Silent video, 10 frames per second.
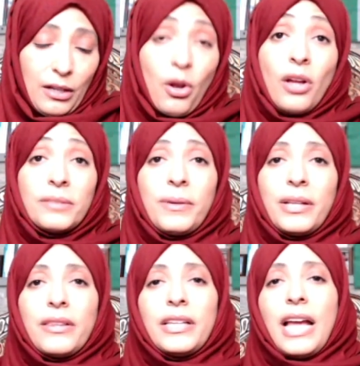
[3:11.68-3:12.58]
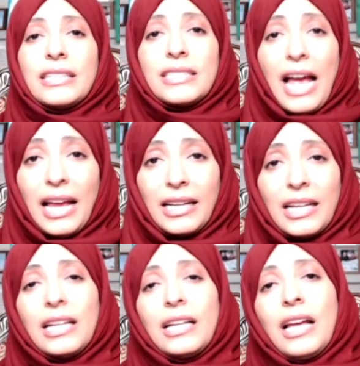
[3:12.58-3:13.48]
condemning the
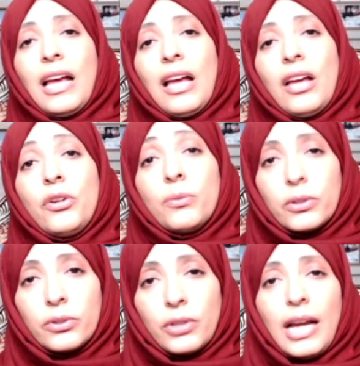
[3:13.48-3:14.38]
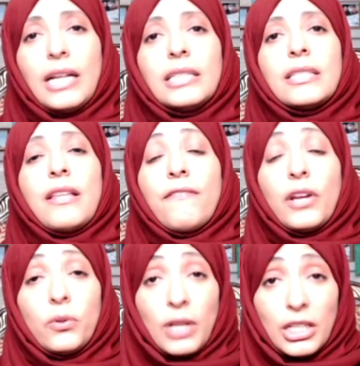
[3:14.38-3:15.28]
attacking human rights, the
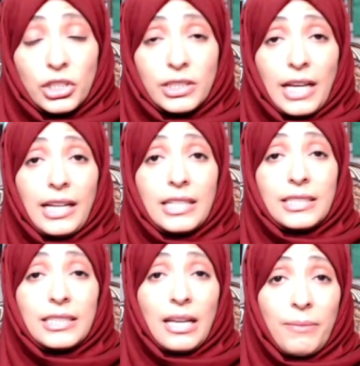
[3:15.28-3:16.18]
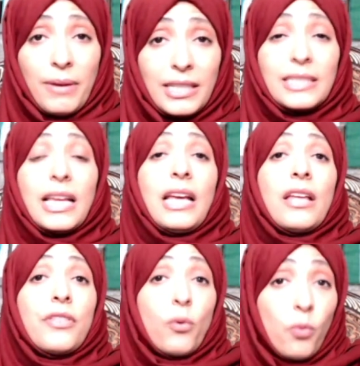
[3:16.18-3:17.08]
violations against Yemenis,
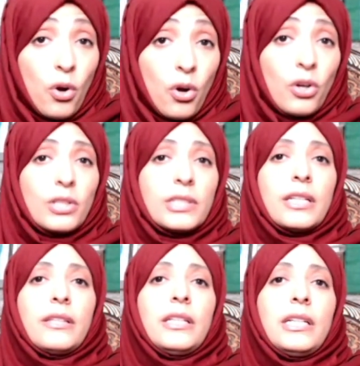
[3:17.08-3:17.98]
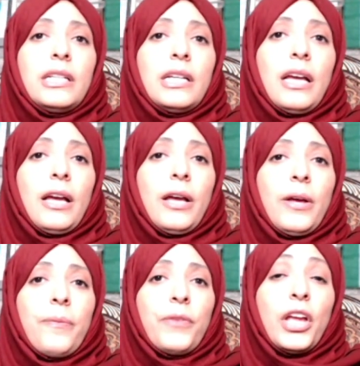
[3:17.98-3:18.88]
the wars,
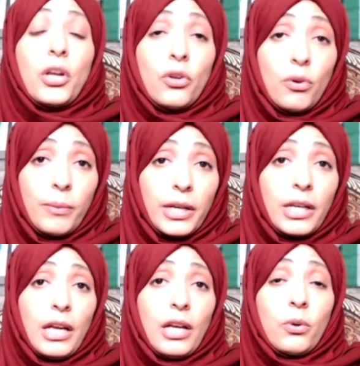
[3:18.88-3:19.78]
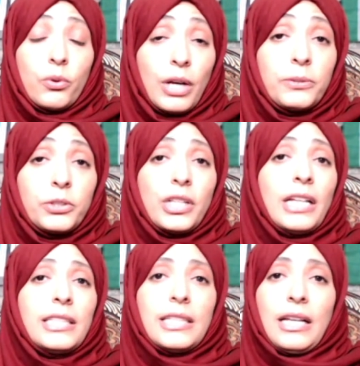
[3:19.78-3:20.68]
the economic corruption,
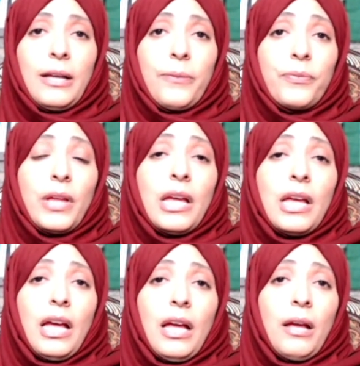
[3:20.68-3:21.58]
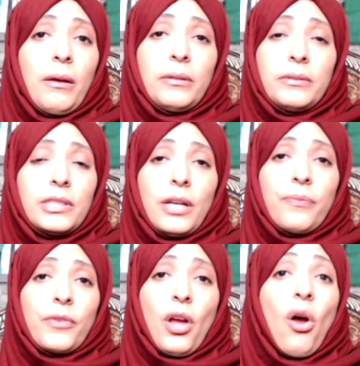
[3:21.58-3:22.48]
and
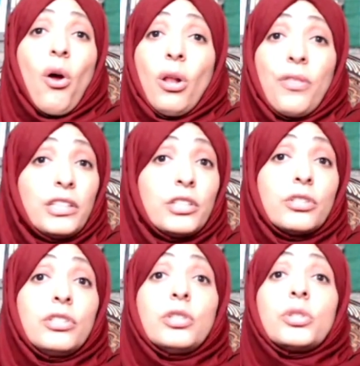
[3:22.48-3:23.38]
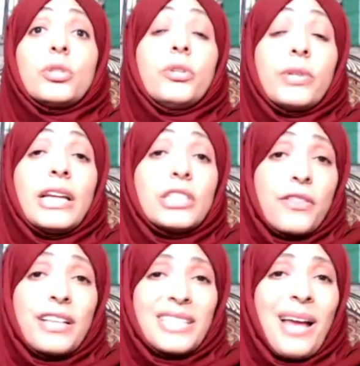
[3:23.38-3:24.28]
all the
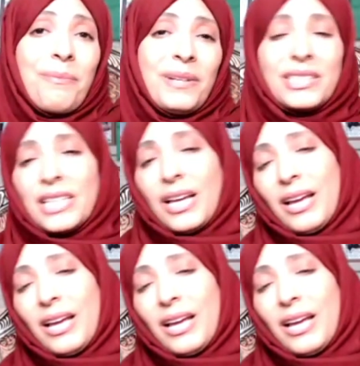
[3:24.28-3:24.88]
deterioration that happened